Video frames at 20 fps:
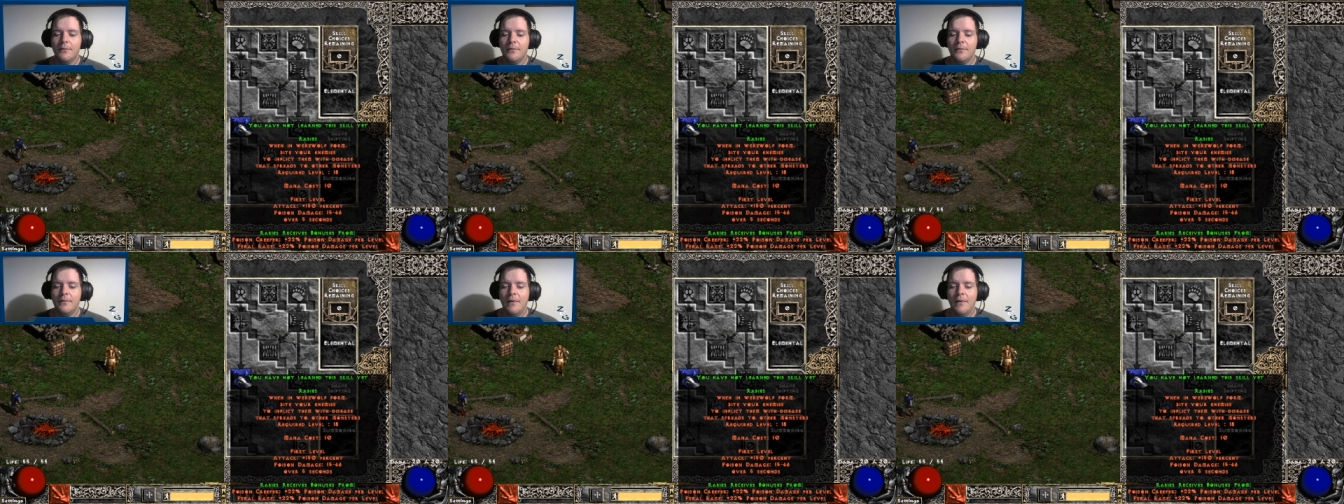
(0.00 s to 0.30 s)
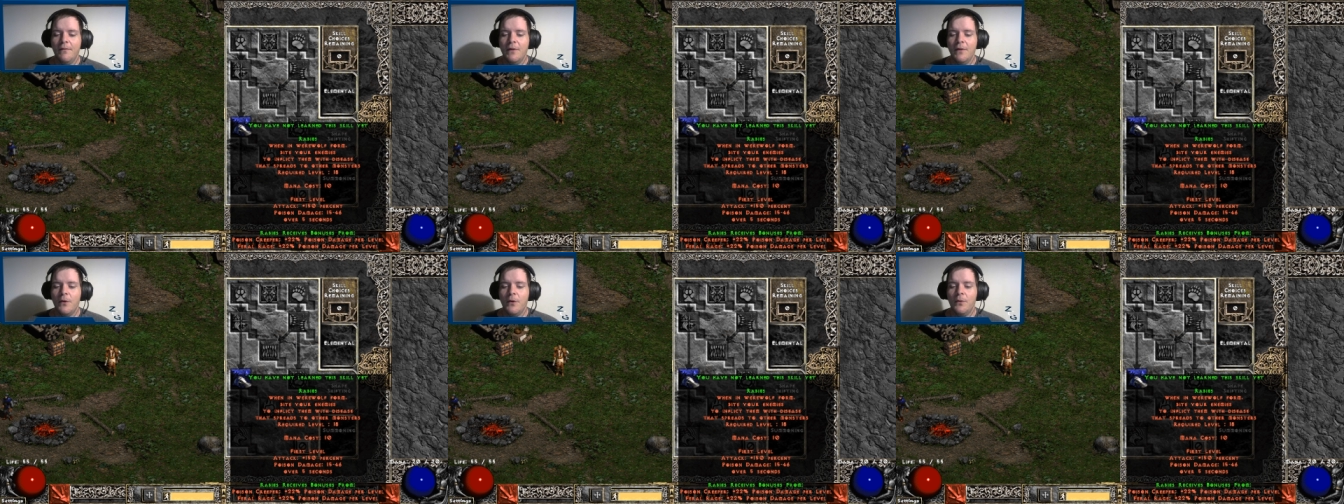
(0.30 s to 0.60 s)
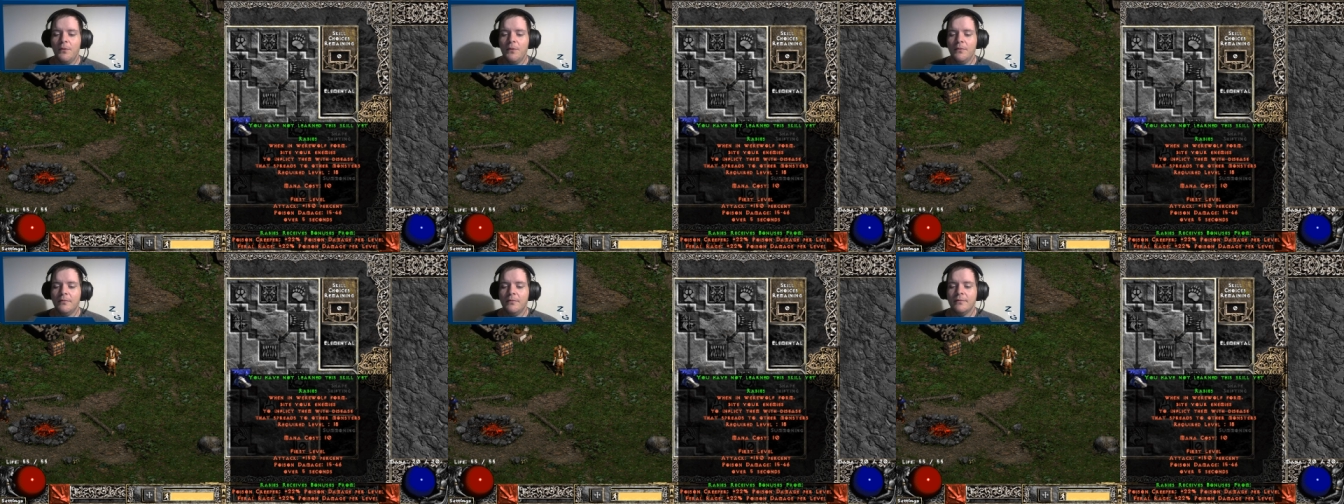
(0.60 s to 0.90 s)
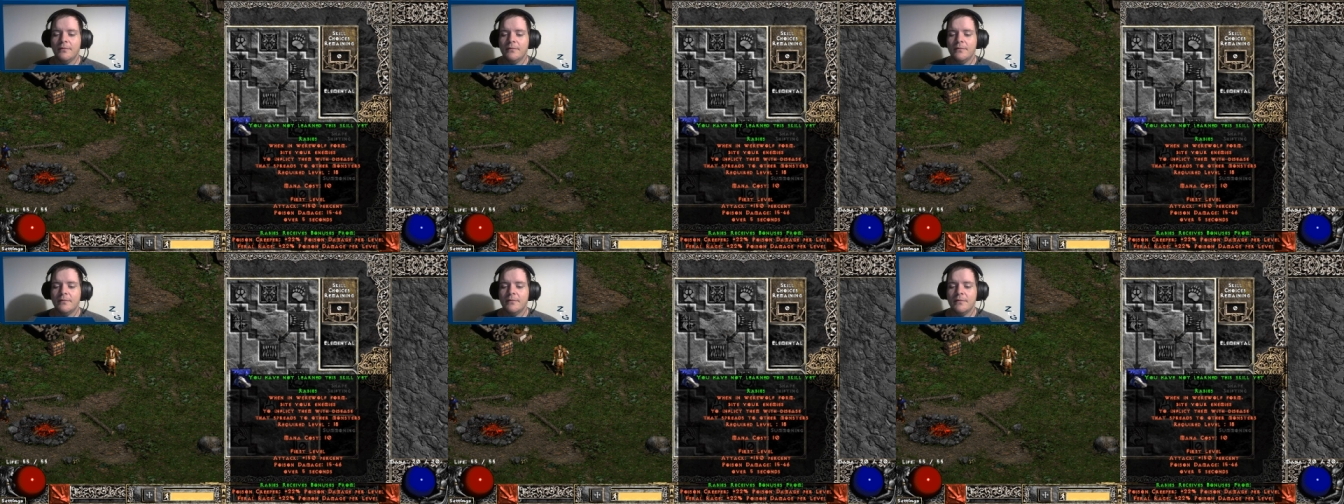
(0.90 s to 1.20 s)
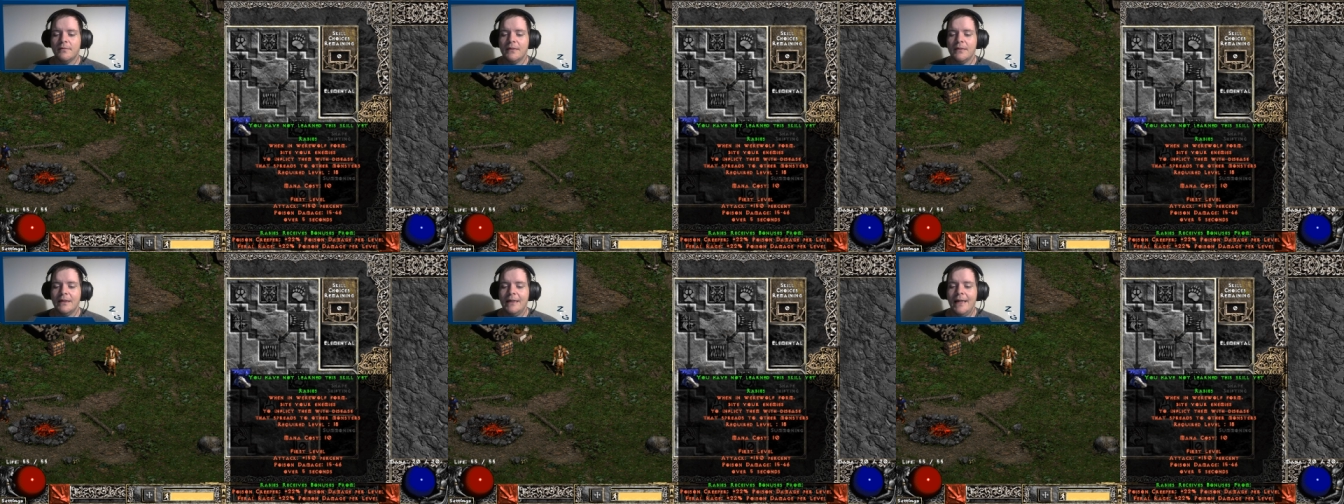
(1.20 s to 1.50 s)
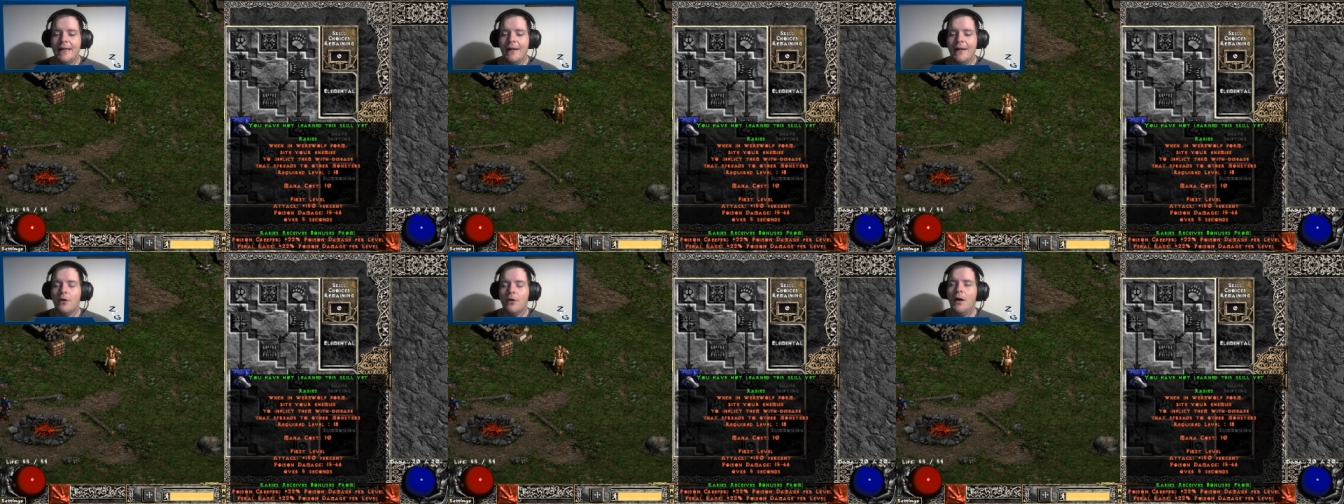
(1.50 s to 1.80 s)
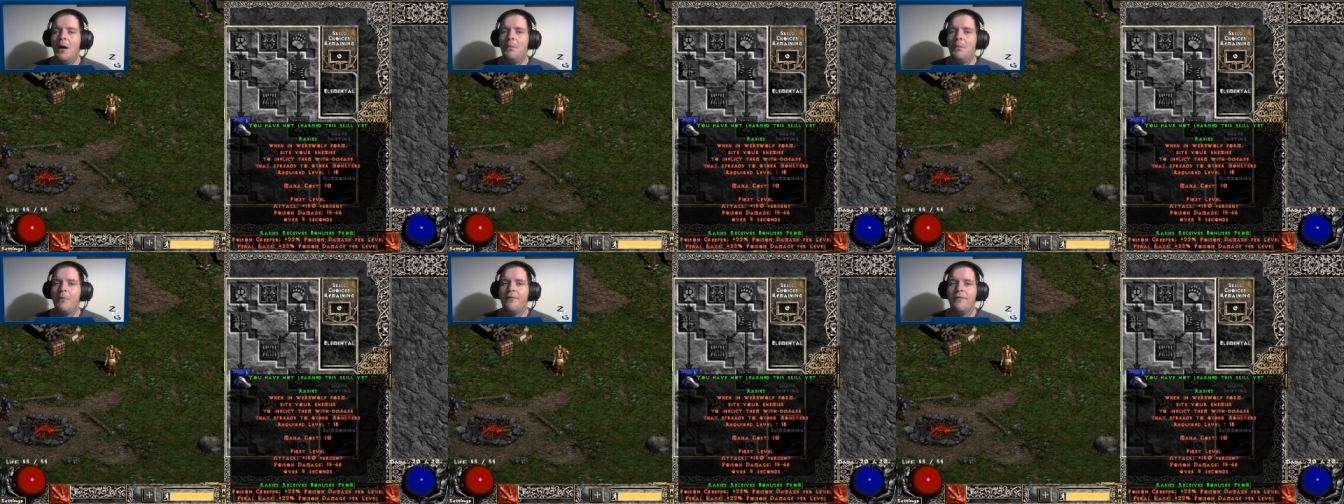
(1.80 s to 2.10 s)
if you gear
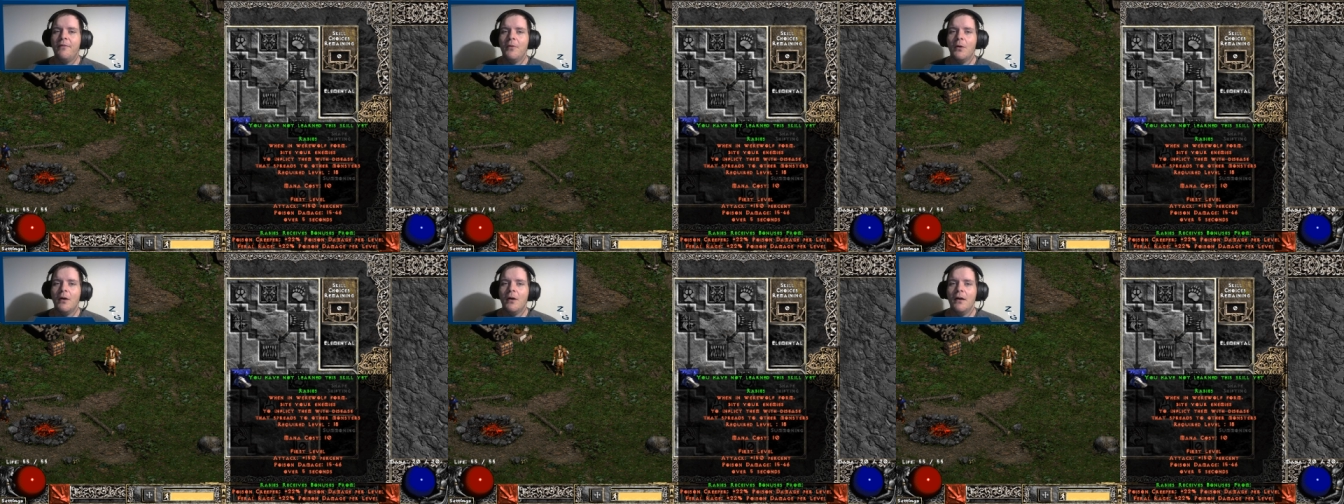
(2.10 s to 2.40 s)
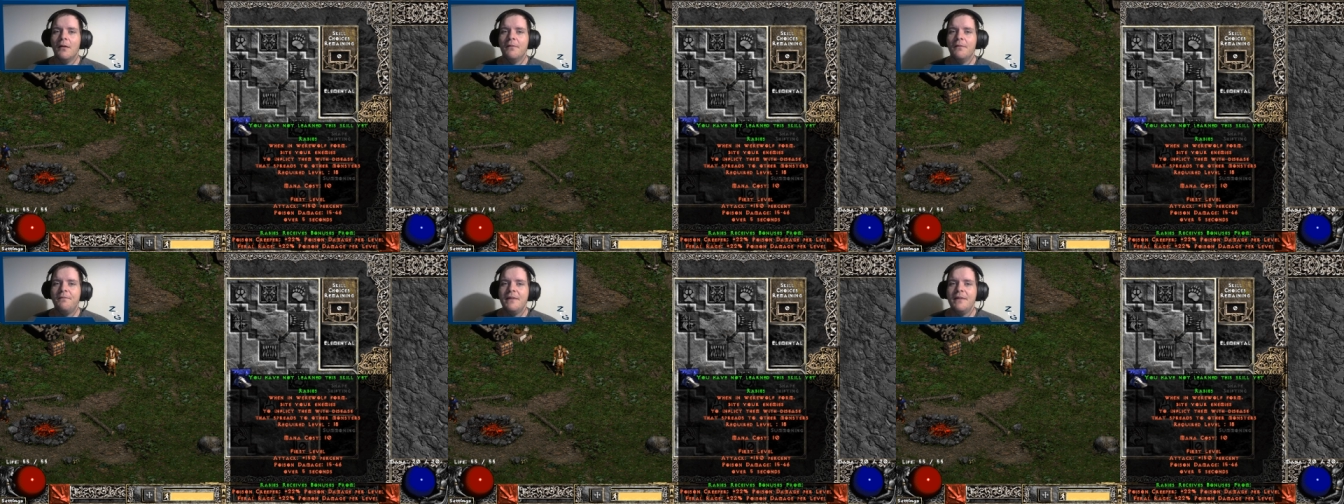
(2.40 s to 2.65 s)
up for